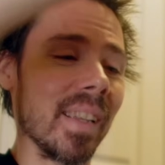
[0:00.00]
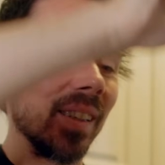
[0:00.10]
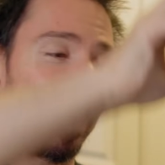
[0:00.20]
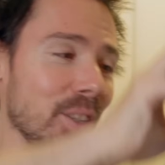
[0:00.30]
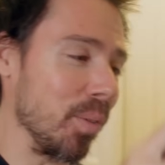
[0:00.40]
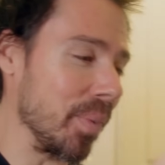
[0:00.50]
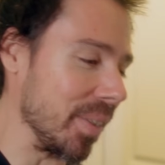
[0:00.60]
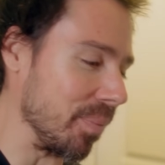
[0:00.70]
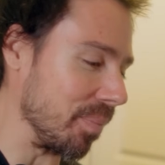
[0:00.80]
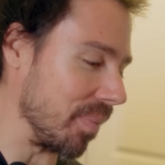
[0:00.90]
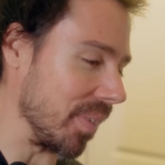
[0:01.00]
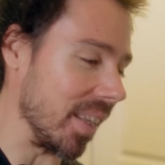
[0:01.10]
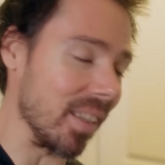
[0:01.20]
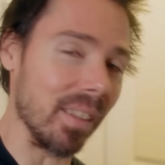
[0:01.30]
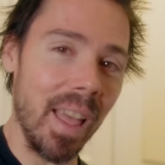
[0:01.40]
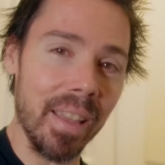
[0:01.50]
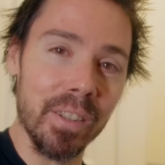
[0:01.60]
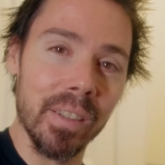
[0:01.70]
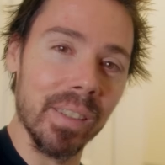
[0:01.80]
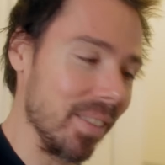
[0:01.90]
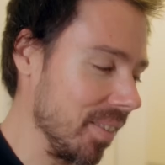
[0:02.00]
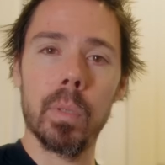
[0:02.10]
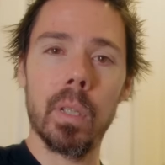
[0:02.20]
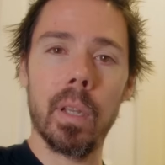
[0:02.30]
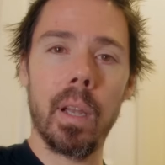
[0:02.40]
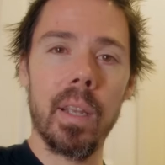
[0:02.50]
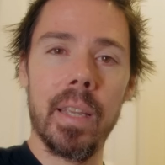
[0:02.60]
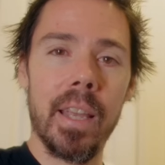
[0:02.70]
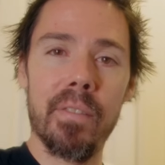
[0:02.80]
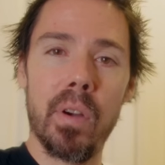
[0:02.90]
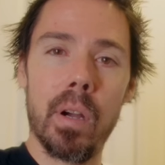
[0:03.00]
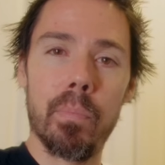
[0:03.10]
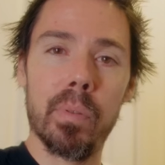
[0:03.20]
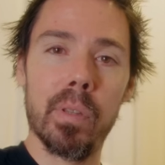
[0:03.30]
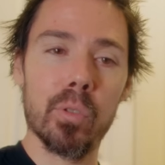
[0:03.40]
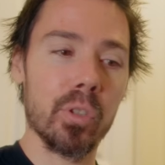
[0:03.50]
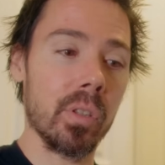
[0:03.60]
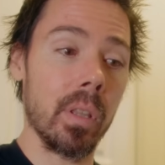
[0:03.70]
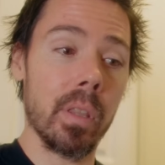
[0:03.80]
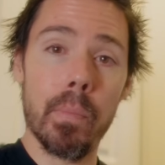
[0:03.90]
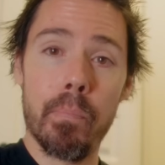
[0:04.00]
and aluminum and lead. But like, I gave up. There was the